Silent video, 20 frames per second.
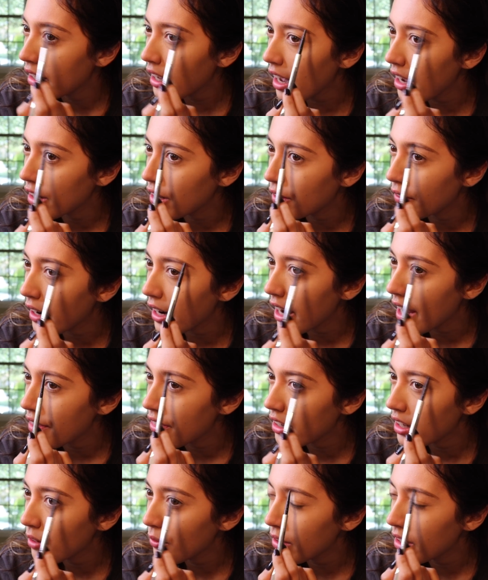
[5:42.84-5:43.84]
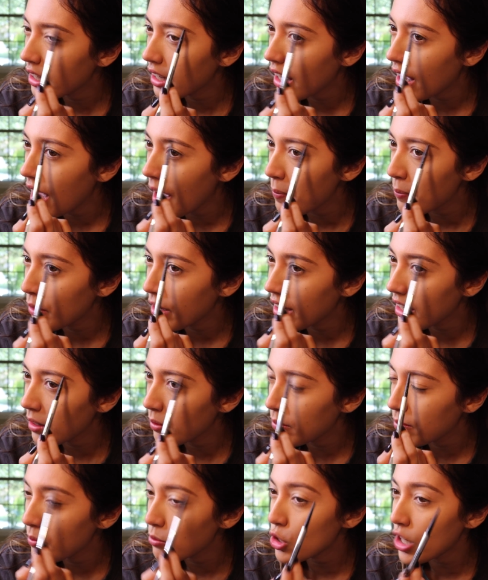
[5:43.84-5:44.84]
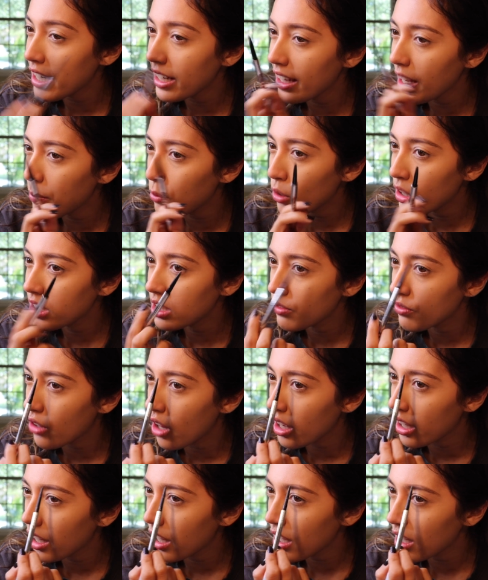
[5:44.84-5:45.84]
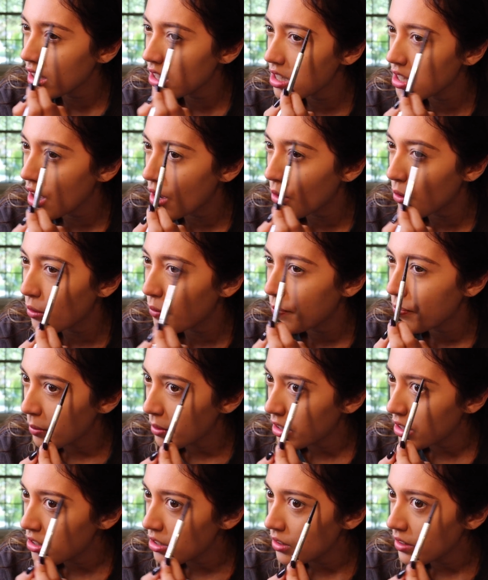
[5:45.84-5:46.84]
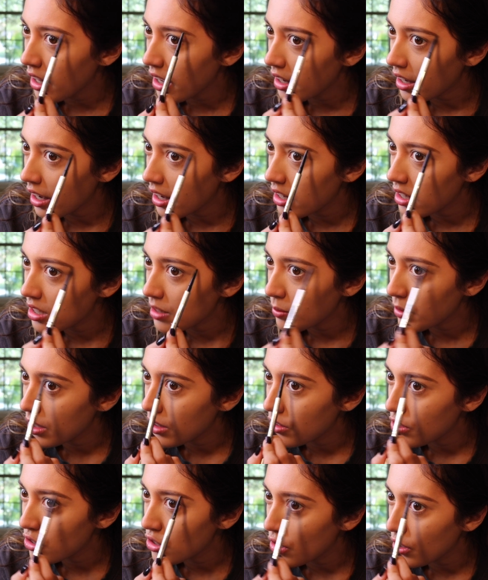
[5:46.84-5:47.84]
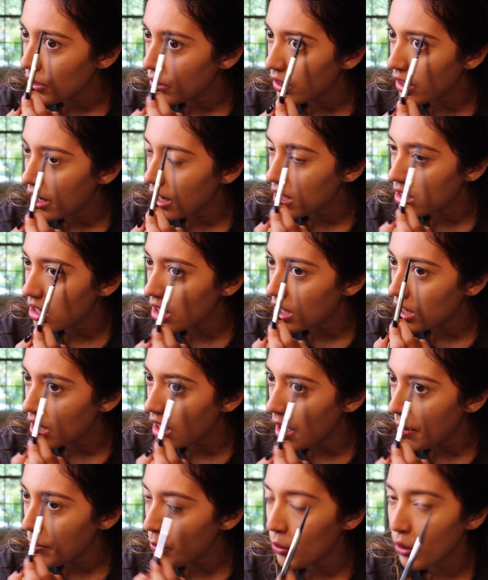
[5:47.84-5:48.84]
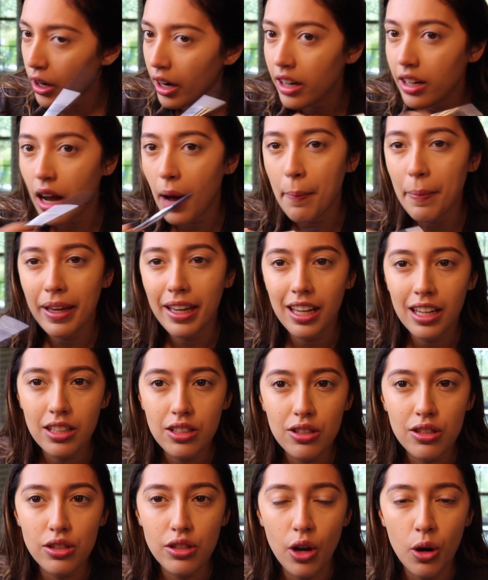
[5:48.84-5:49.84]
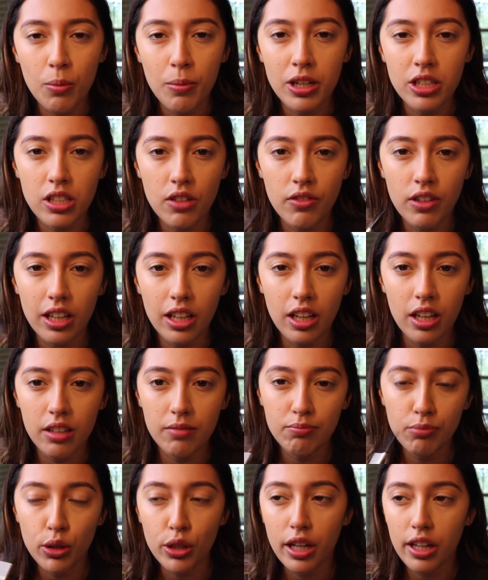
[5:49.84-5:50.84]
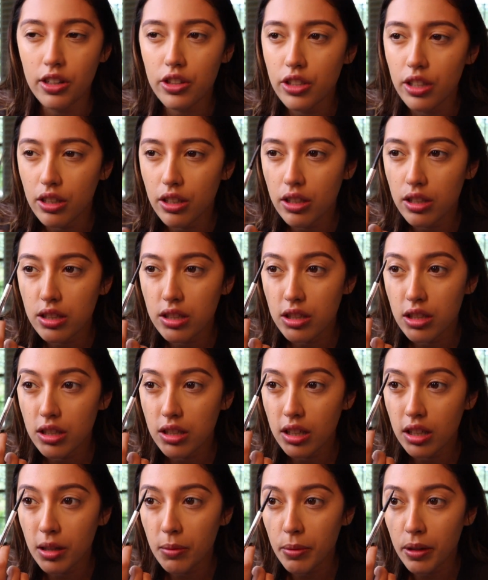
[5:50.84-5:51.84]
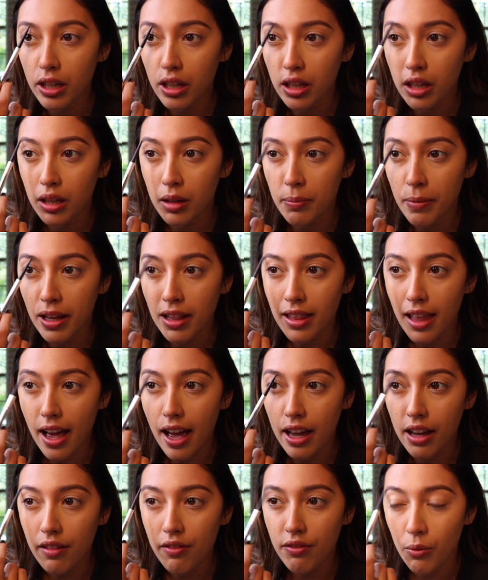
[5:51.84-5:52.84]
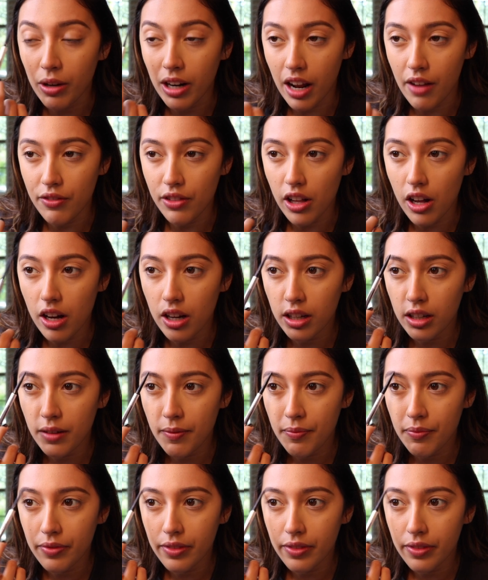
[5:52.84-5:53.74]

yeah, you're right. I think I'm trying to get more into vlogging, so I'm gonna do that, guys. I'm gonna show you guys a lot more and not make it so much of like a production. It's just gonna be my life when I vlog.